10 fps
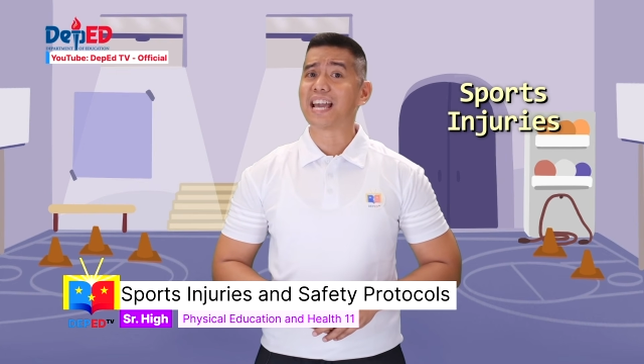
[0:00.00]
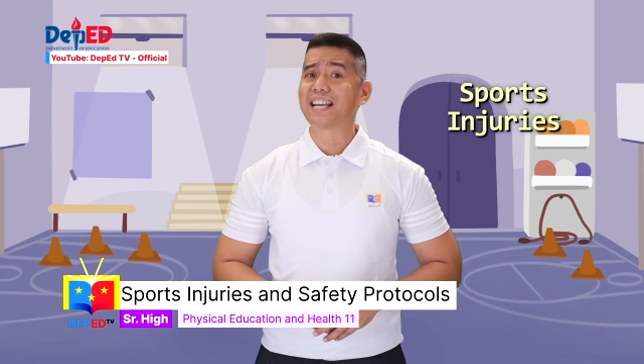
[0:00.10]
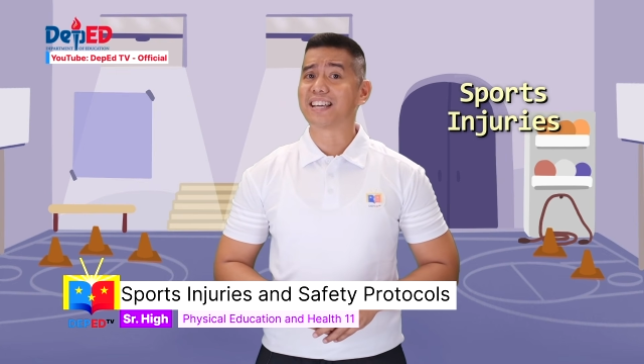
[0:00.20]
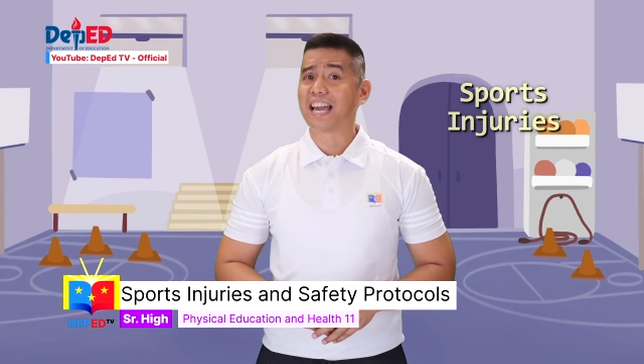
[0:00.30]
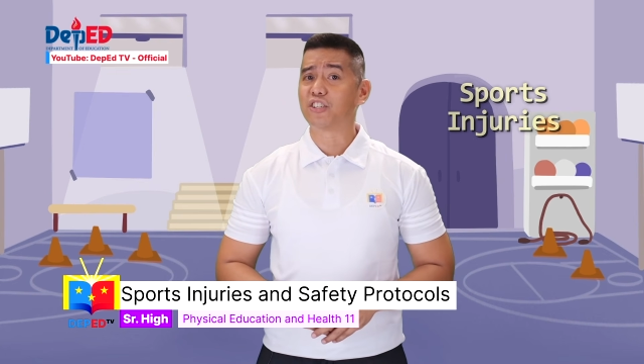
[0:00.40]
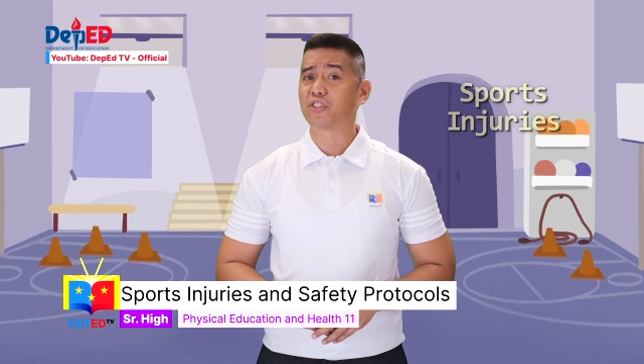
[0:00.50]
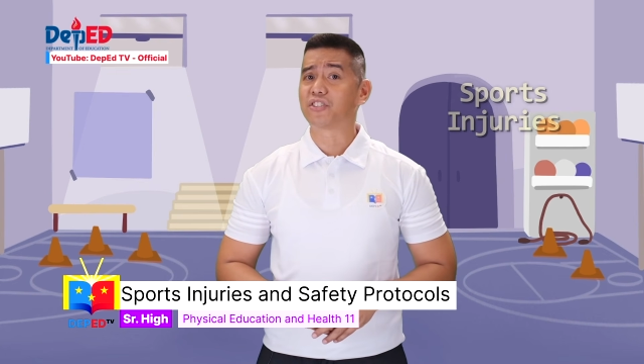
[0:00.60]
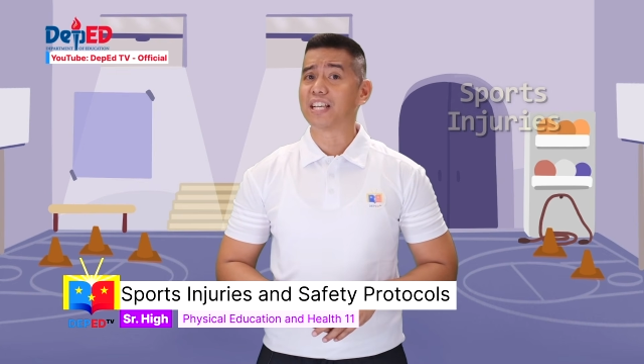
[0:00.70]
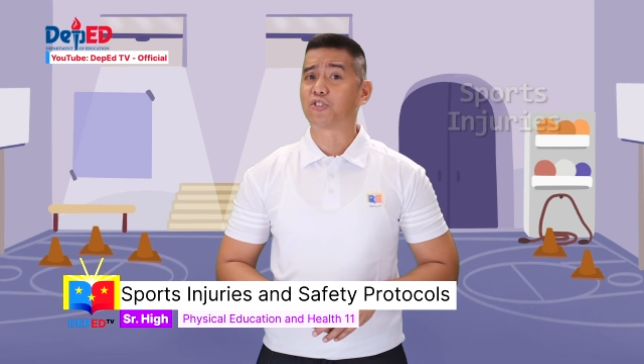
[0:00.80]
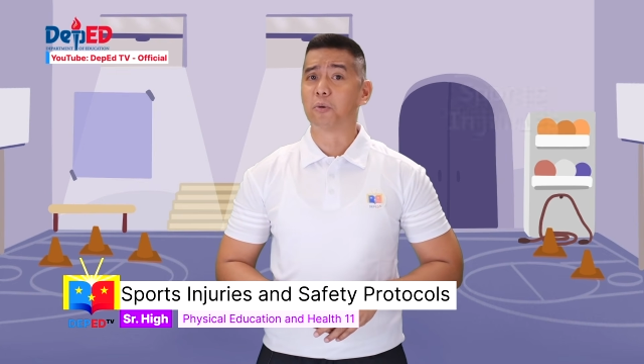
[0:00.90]

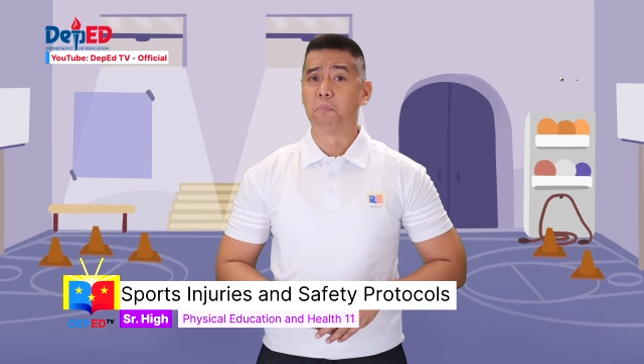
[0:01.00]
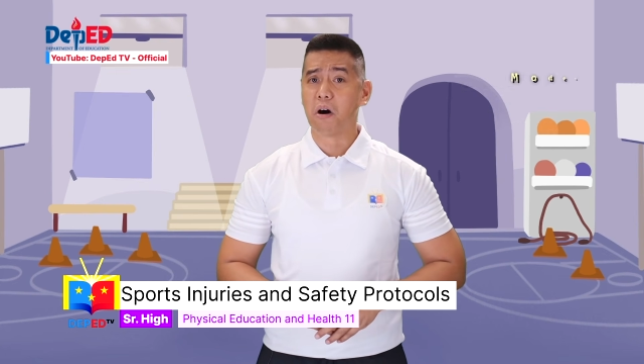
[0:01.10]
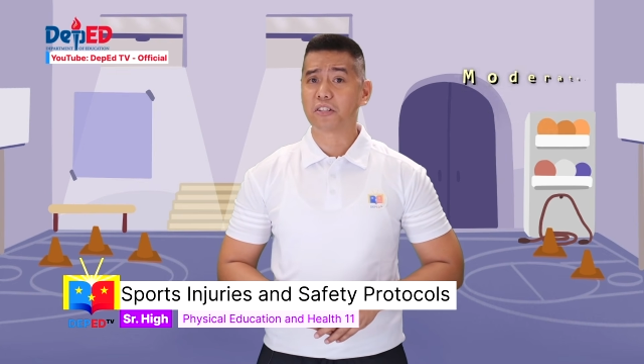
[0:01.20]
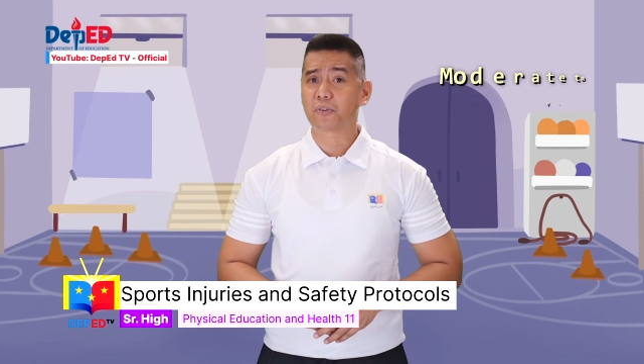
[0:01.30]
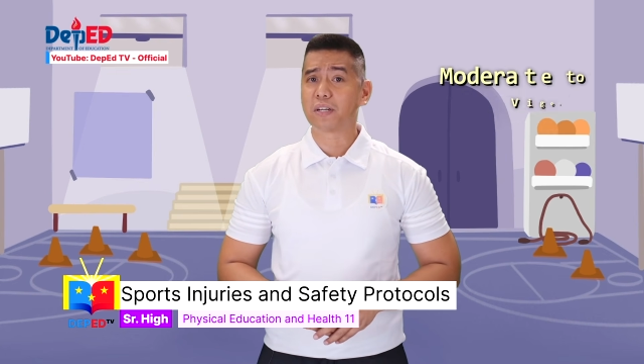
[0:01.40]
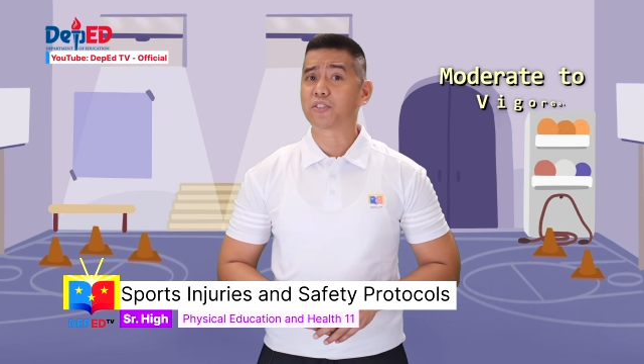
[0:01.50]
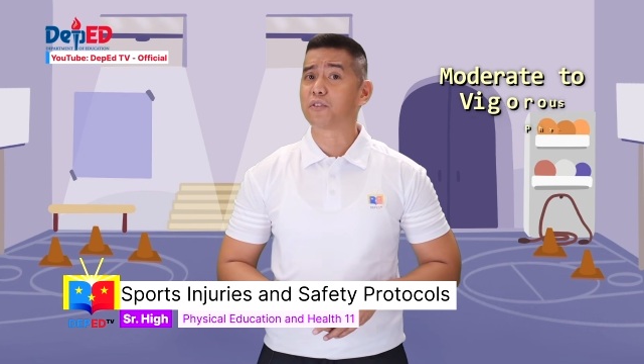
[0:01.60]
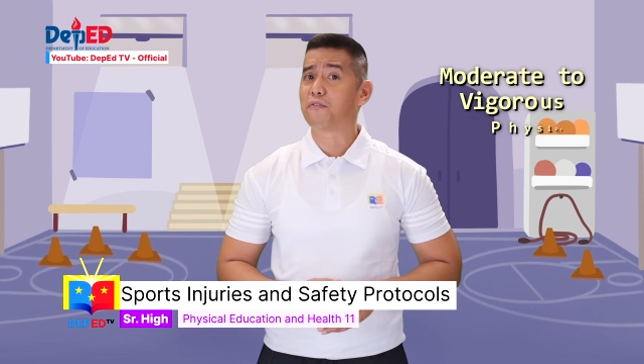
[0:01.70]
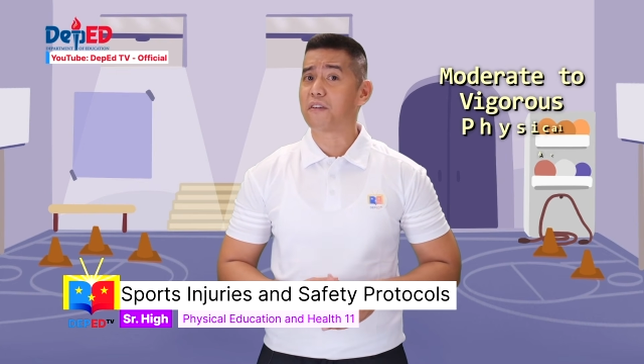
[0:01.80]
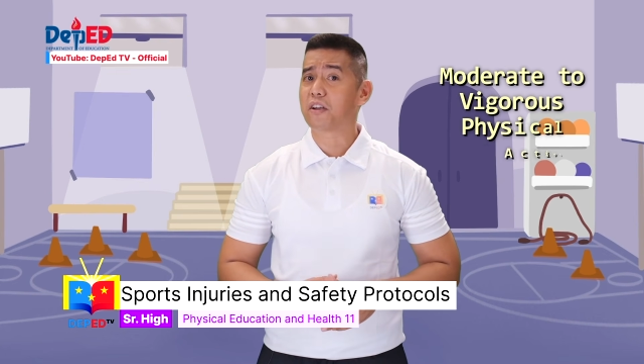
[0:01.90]
engages into moderate
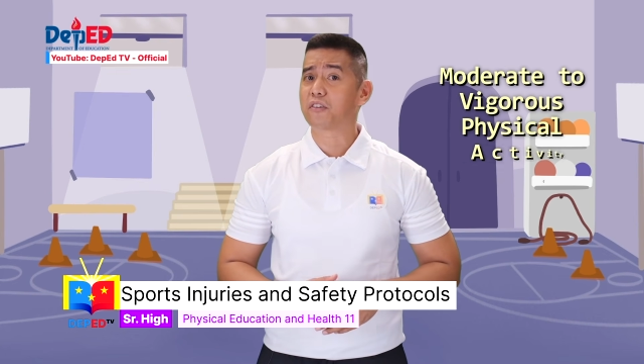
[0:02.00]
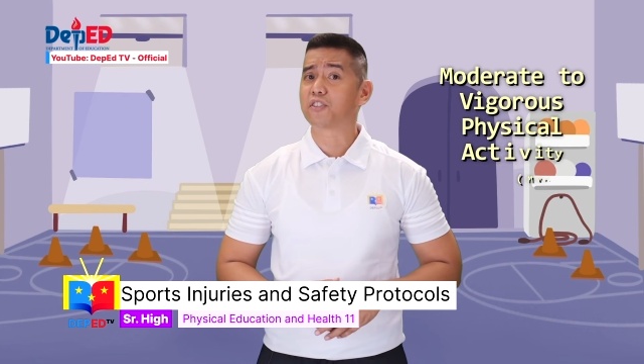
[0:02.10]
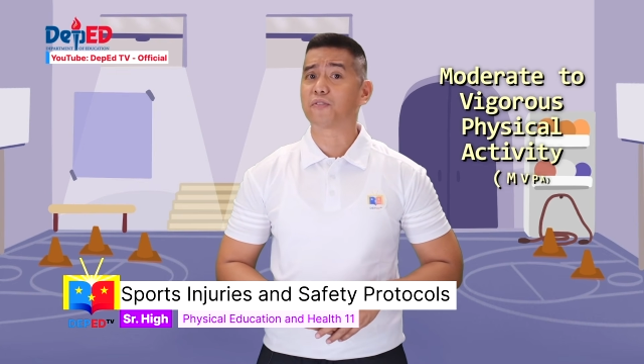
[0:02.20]
to vigorous